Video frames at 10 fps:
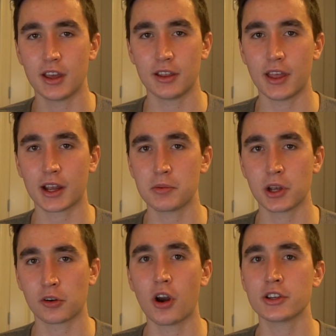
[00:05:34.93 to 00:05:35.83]
that could be
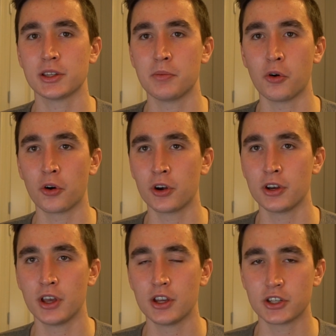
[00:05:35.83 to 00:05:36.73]
across the
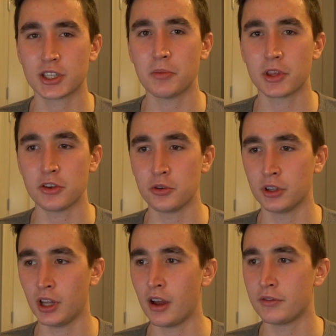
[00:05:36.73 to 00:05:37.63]
board, just something you would
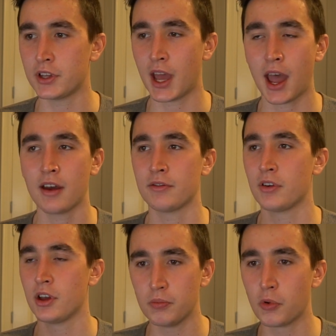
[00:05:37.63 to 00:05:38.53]
love to have
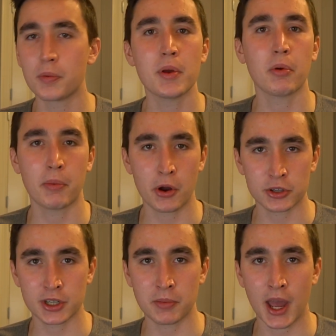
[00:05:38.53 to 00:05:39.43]
more people
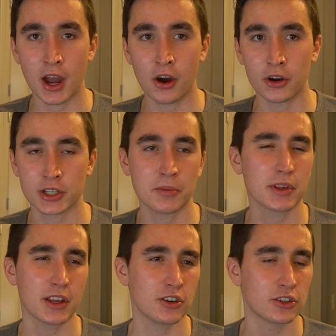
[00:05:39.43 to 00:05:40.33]
post about or something
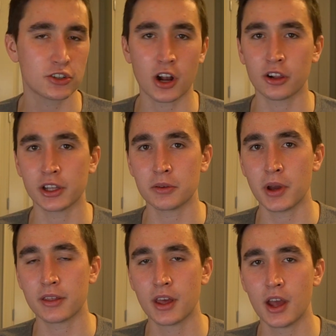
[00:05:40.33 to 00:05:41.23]
that you're struggling
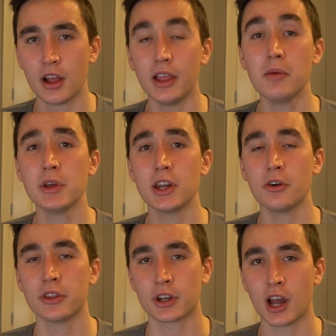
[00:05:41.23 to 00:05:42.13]
with, let me
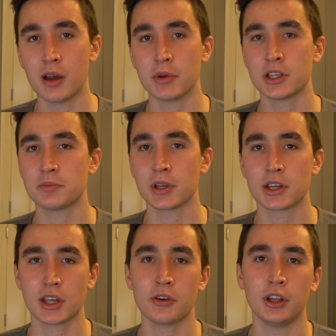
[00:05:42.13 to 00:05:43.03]
know in the comments,
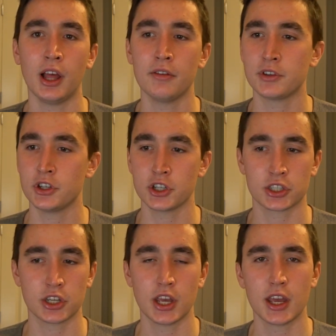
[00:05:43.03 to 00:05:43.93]
because I would love to
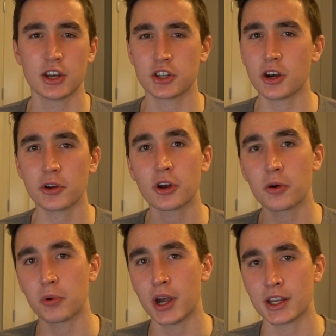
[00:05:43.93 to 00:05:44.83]
just try to
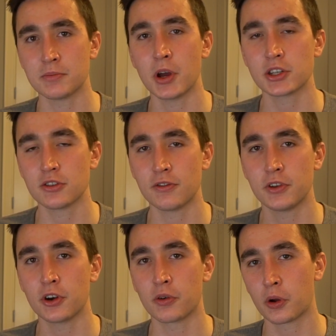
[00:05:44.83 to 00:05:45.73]
incorporate as much of
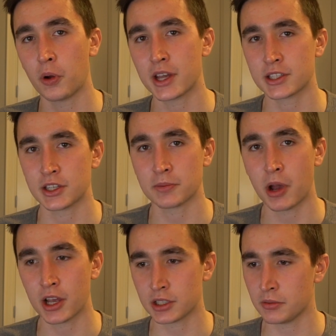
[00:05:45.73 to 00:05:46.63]
your requests as
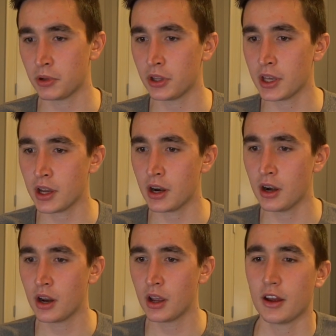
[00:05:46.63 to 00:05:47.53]
possible here.
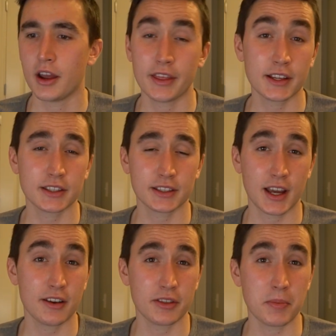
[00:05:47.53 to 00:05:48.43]
All right, that's
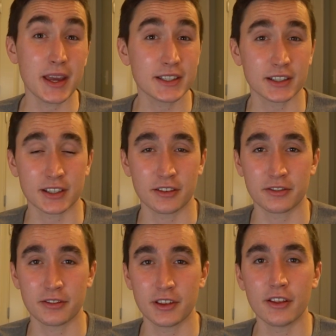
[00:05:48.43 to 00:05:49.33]
kind of the basics
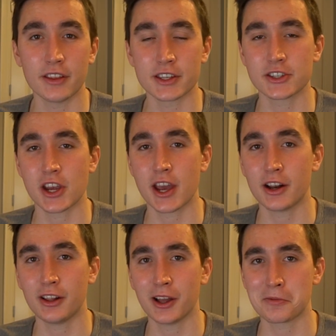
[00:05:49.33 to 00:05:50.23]
of this
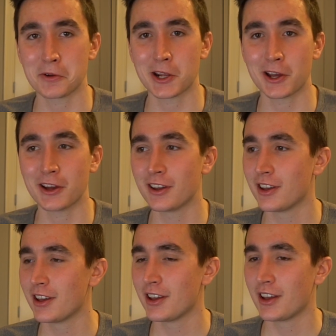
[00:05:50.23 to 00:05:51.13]
channel.
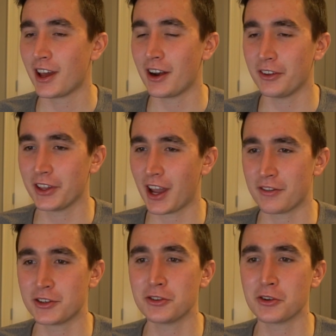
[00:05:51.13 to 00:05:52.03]
I don't think I
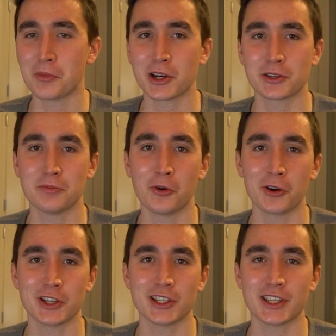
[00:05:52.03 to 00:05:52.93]
have too much more
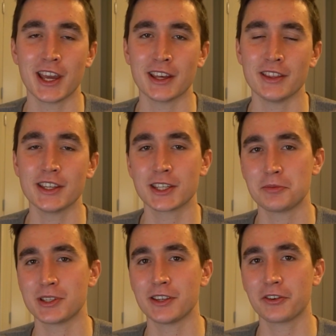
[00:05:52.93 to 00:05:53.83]
to say in this
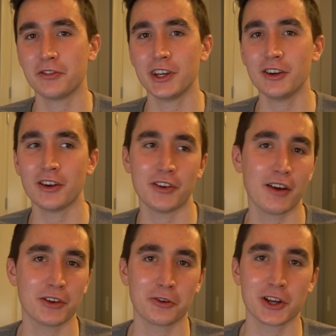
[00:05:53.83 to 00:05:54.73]
specific video. If you
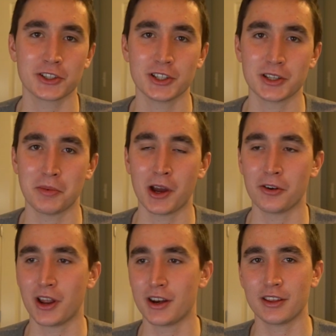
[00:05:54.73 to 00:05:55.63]
have any questions
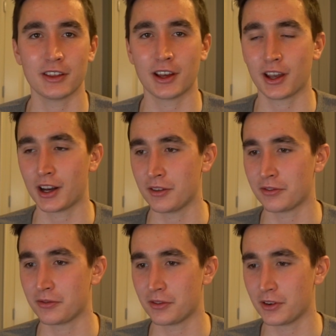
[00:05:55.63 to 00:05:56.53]
about anything I kind
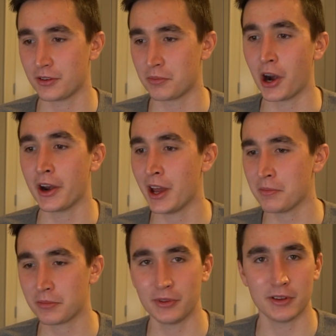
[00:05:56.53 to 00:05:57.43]
of brought
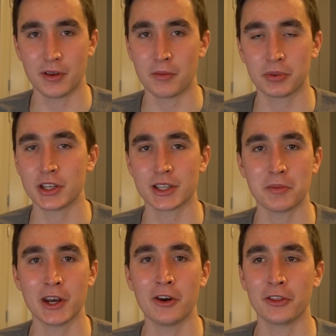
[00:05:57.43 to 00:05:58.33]
up, please let
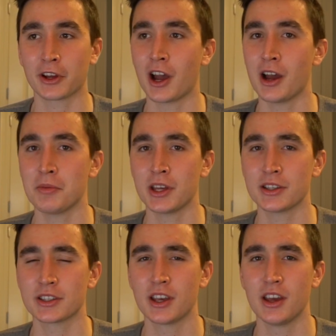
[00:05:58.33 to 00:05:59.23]
me know in the
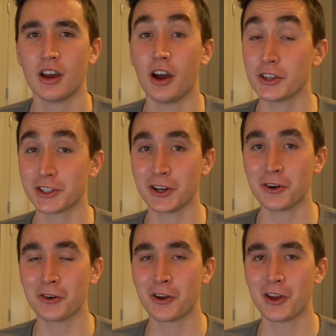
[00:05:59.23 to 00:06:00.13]
comments. Also,